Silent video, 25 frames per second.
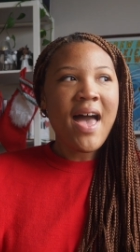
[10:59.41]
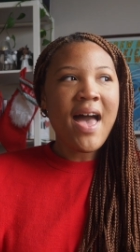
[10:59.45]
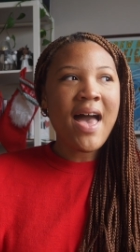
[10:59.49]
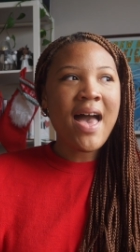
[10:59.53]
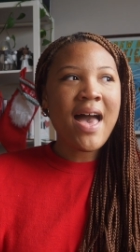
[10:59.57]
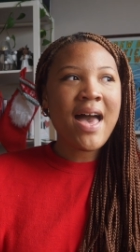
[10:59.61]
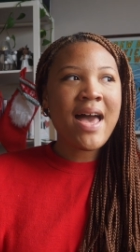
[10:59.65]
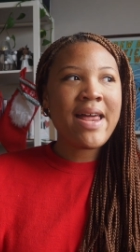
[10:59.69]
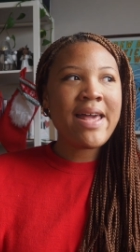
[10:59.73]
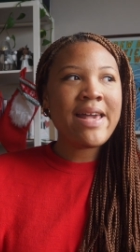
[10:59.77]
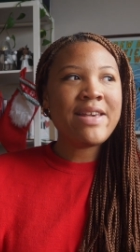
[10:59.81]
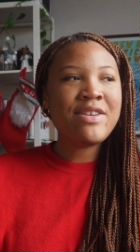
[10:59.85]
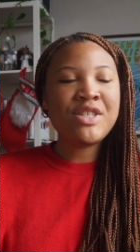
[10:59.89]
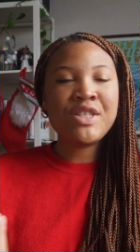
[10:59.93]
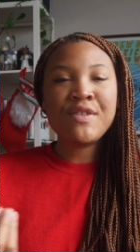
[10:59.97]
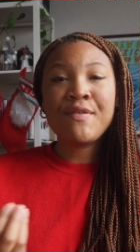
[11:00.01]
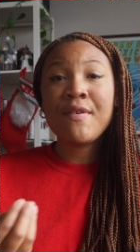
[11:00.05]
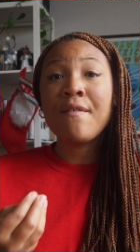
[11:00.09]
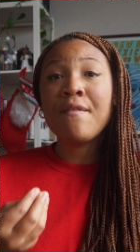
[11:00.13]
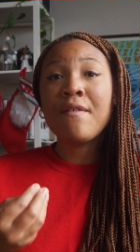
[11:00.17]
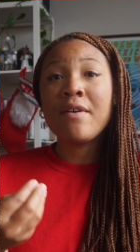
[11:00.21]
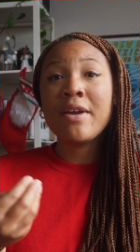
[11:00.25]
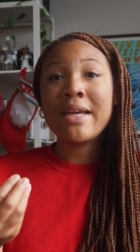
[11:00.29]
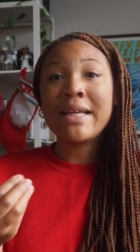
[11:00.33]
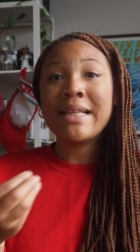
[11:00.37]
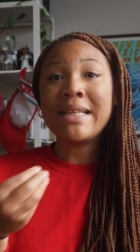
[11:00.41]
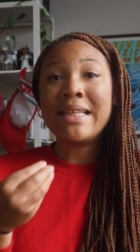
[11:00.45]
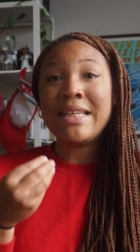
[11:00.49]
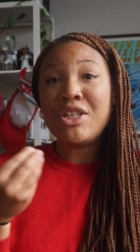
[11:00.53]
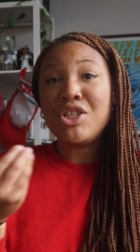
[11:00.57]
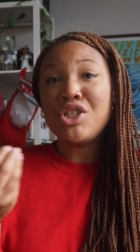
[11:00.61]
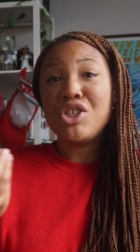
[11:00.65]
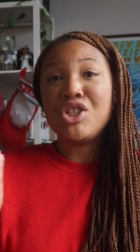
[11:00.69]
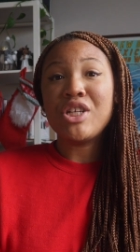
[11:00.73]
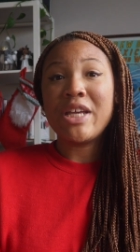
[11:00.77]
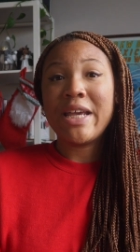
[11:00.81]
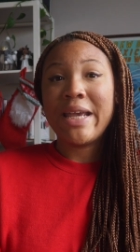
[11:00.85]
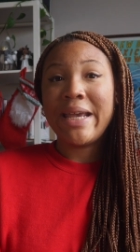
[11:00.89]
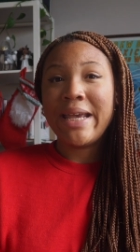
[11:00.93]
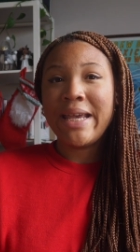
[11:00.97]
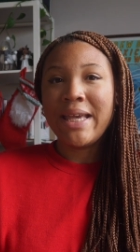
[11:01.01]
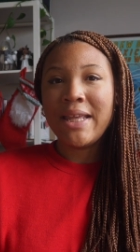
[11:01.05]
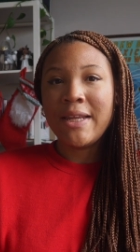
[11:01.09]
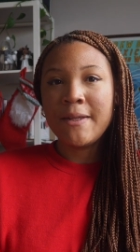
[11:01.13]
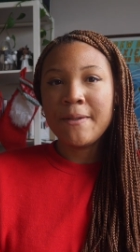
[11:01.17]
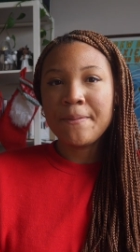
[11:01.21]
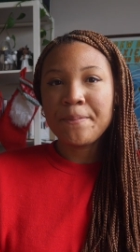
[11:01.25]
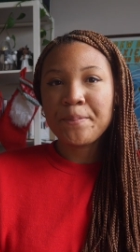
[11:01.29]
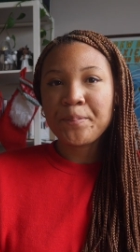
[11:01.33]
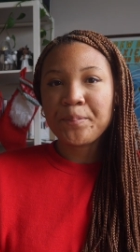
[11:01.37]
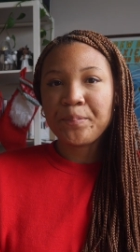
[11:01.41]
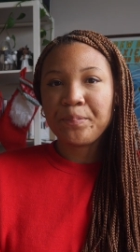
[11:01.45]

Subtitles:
And it just felt very cliched.